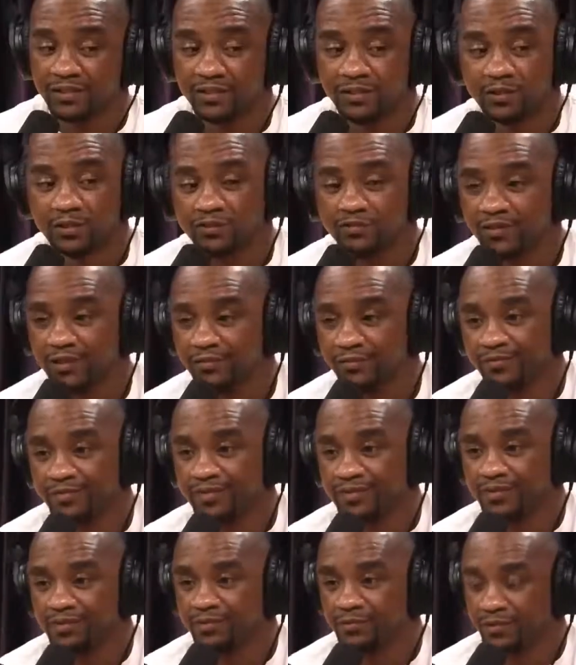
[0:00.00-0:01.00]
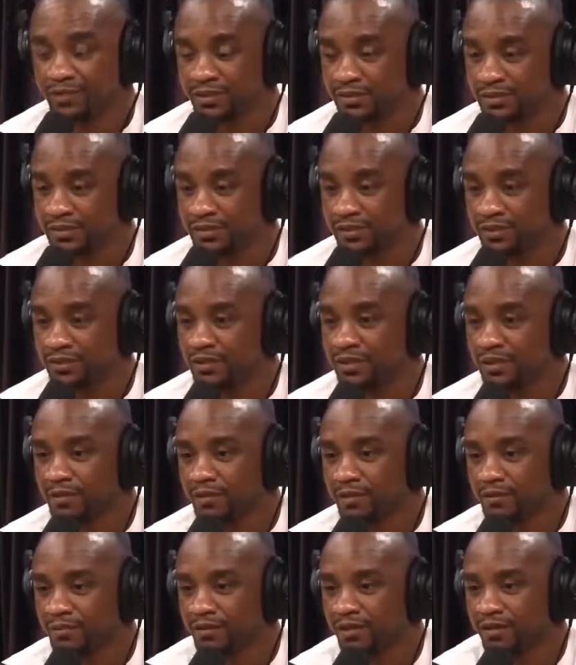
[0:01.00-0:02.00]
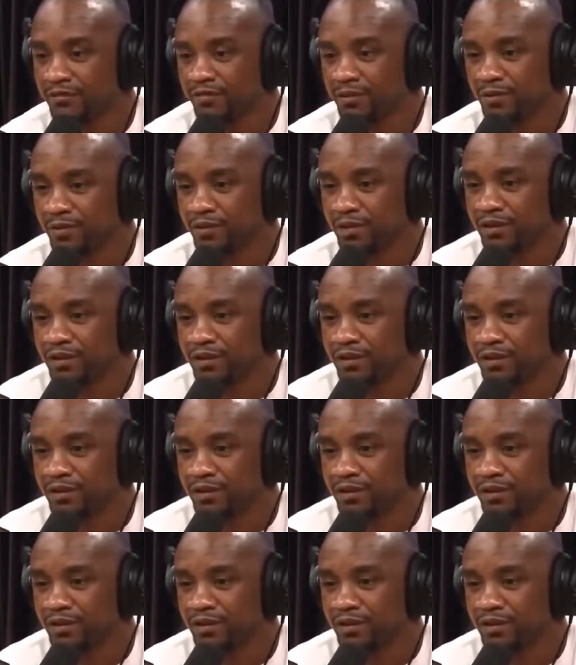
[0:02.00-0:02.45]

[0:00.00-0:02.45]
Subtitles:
a huge fight with DC coming up to heavyweight.